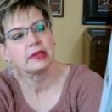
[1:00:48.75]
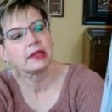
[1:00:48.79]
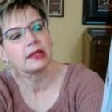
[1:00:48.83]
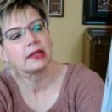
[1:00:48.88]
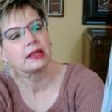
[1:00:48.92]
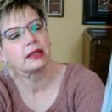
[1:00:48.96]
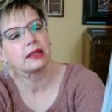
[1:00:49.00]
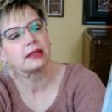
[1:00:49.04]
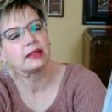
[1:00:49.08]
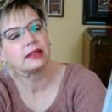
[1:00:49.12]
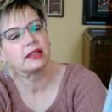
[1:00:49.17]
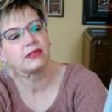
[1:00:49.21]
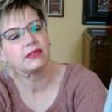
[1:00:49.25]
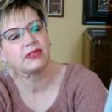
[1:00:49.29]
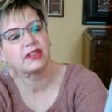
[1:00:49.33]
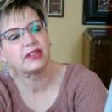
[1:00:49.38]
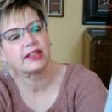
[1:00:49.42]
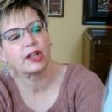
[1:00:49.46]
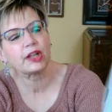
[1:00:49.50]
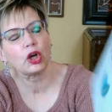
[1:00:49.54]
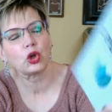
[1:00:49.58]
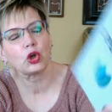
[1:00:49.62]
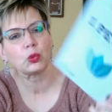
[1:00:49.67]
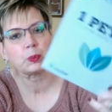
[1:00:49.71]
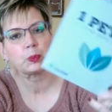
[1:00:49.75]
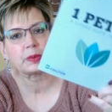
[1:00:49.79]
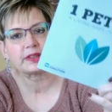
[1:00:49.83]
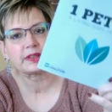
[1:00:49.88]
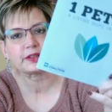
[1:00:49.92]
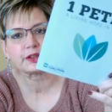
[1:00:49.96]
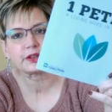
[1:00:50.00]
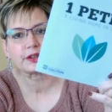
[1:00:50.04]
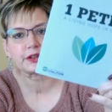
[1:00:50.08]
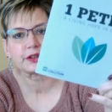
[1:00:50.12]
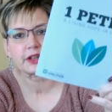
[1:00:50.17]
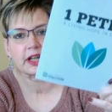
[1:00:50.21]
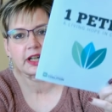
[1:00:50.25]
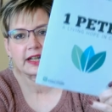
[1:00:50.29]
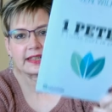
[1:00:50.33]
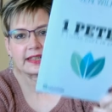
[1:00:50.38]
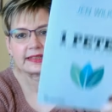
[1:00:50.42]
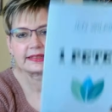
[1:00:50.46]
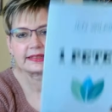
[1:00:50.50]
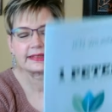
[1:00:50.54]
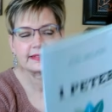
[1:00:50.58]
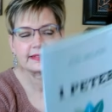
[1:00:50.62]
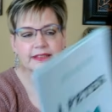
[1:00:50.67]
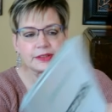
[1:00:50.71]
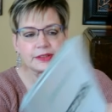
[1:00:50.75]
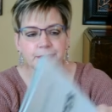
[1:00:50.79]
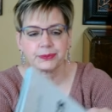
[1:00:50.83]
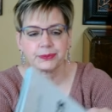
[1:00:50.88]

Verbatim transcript: a living hope in Christ,